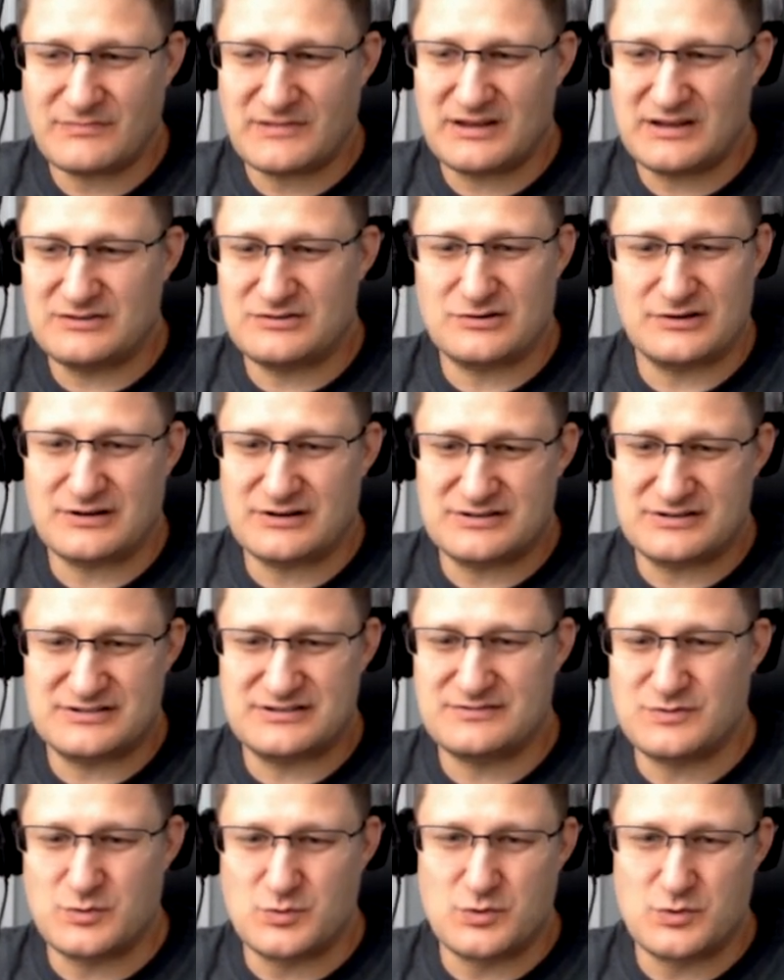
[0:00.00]
during our
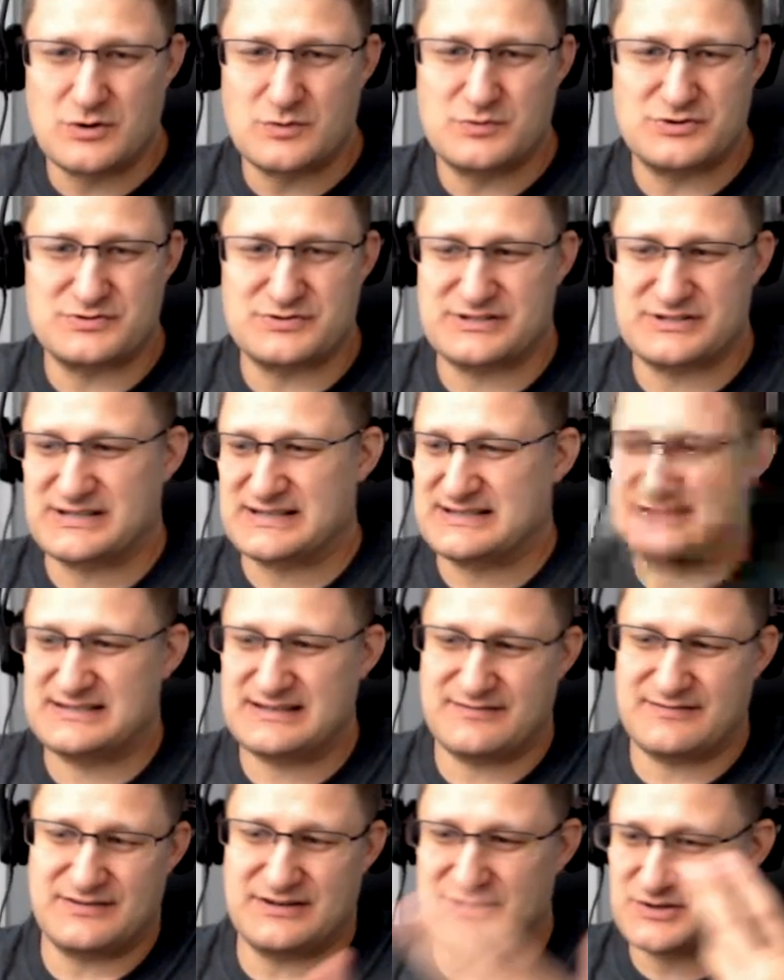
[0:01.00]
Civil War, which was like
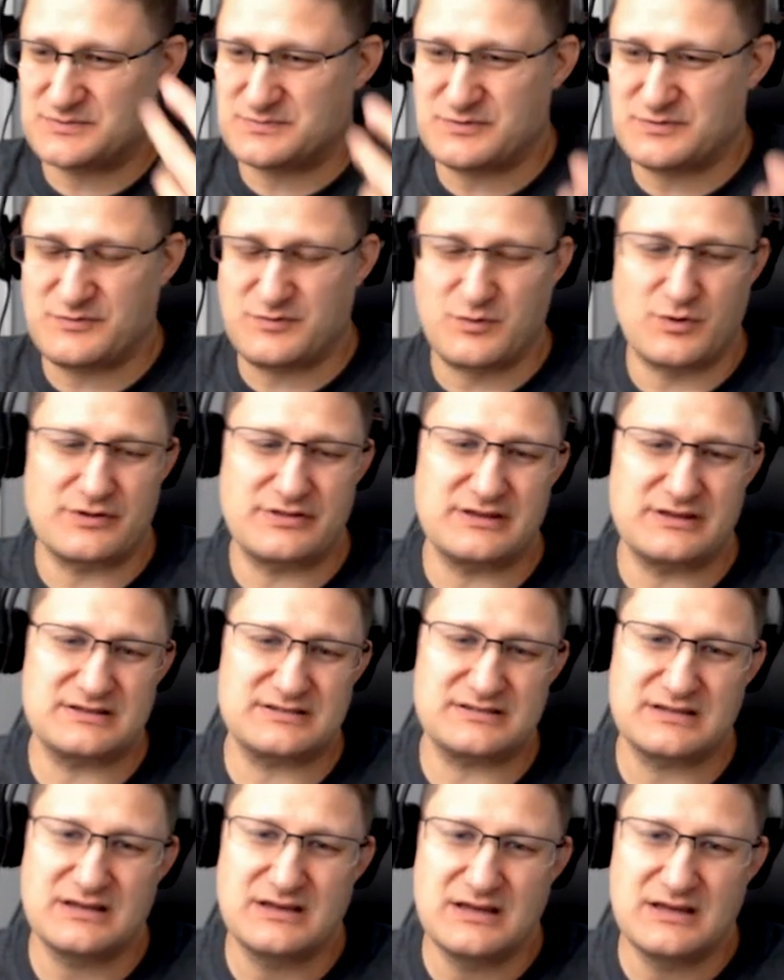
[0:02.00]
70 years before this,